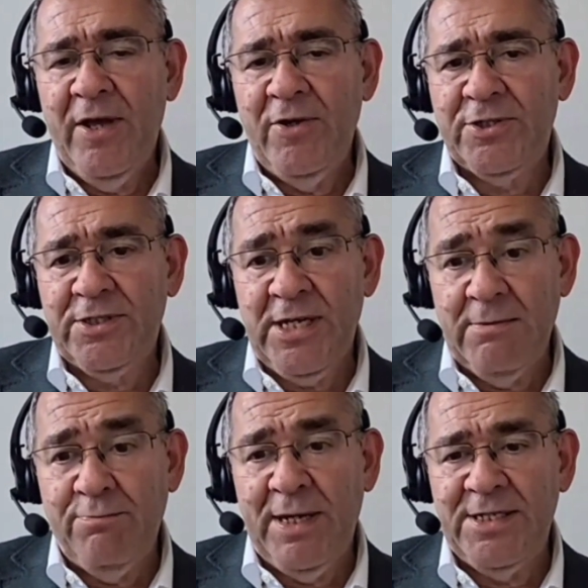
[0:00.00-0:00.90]
Those
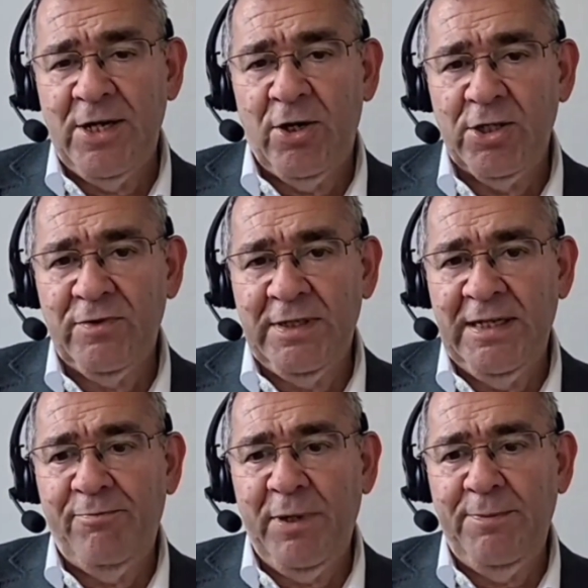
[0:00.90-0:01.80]
take place in Oxford,
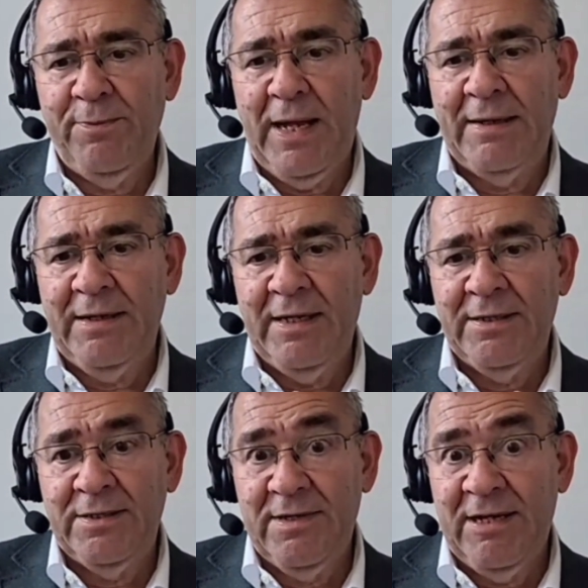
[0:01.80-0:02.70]
and if people
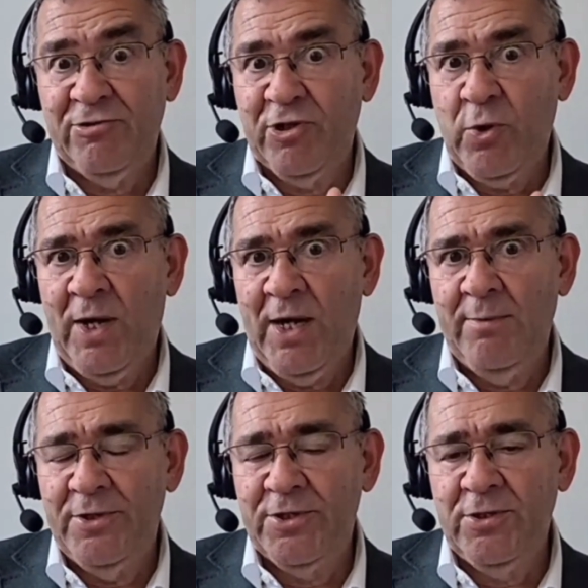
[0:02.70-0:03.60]
and they're a
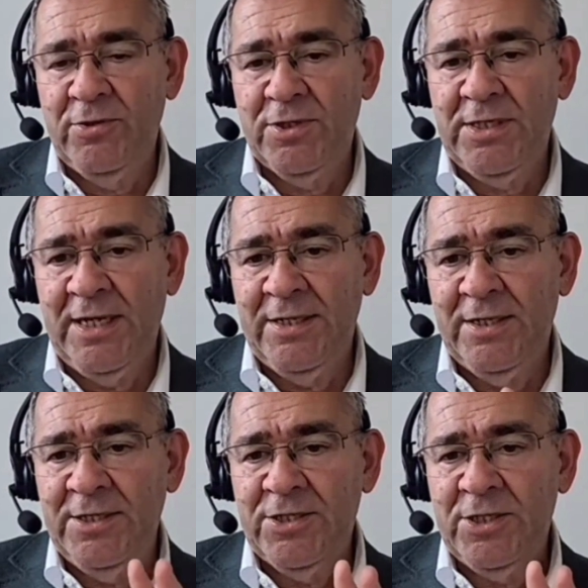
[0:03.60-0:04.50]
requirement that students
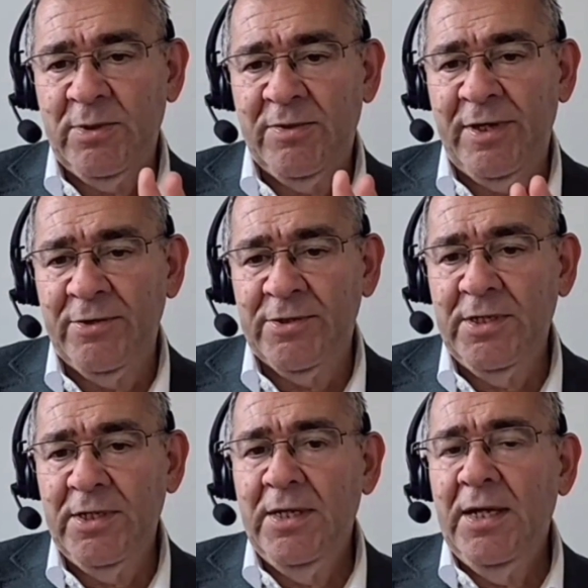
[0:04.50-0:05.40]
attend at least 2 of
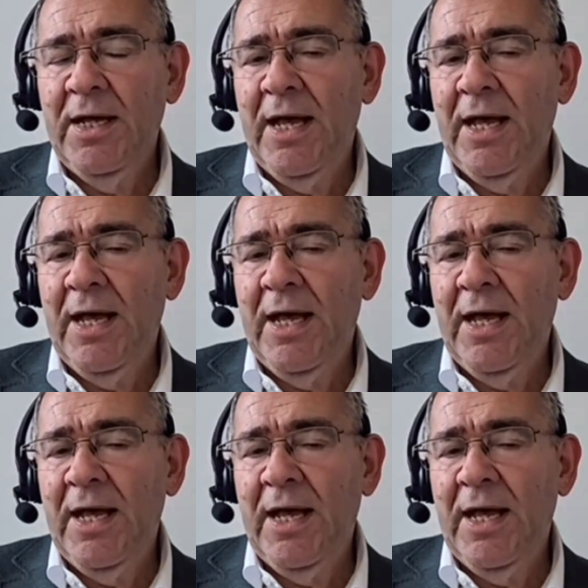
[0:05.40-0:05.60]
those.